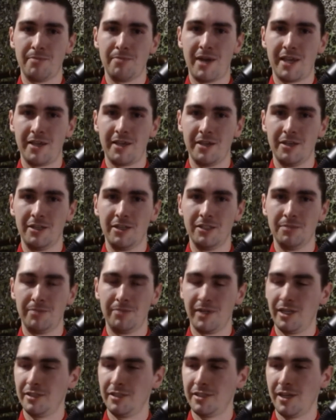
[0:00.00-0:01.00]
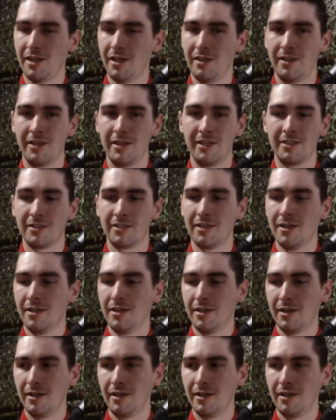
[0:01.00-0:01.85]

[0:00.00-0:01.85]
in my guild, but I'll tell you this,